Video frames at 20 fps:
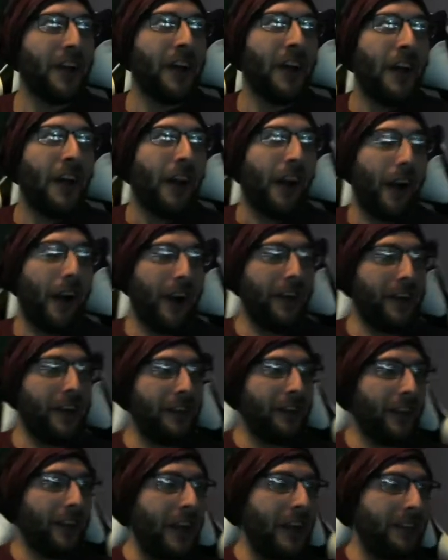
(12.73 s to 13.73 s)
Alright, in the
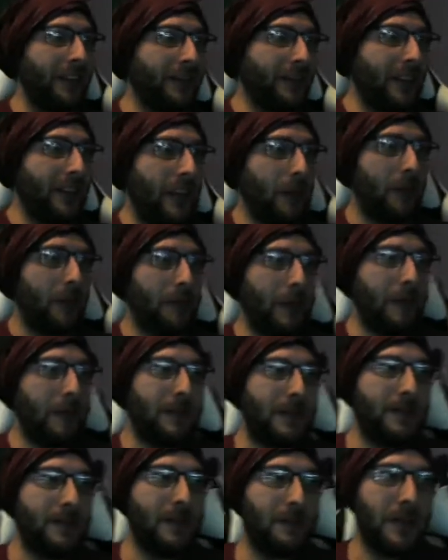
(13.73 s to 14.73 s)
last video with my
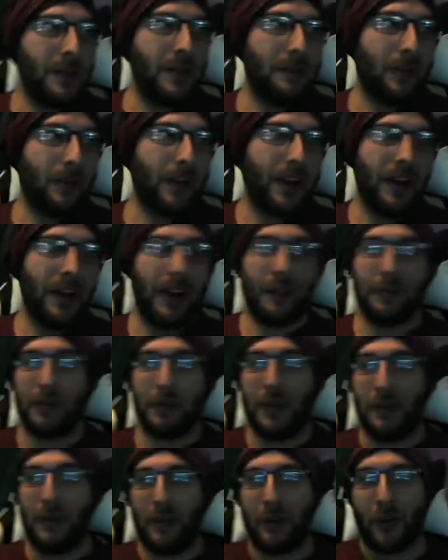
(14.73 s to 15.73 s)
PvP player, I was
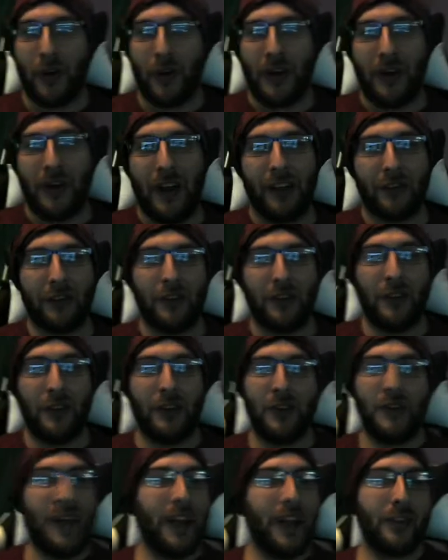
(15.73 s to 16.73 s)
pretty much running around showing
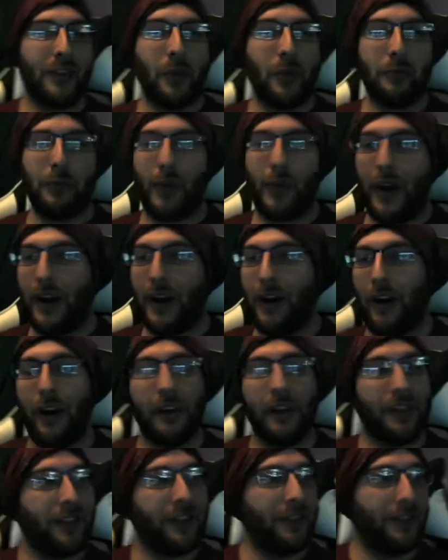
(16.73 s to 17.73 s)
you guys what
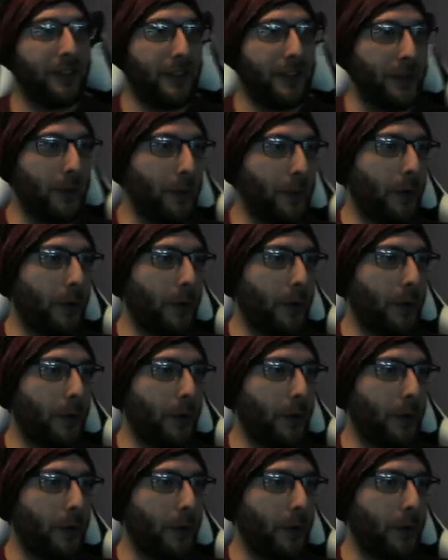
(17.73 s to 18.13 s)
Briarheart can do.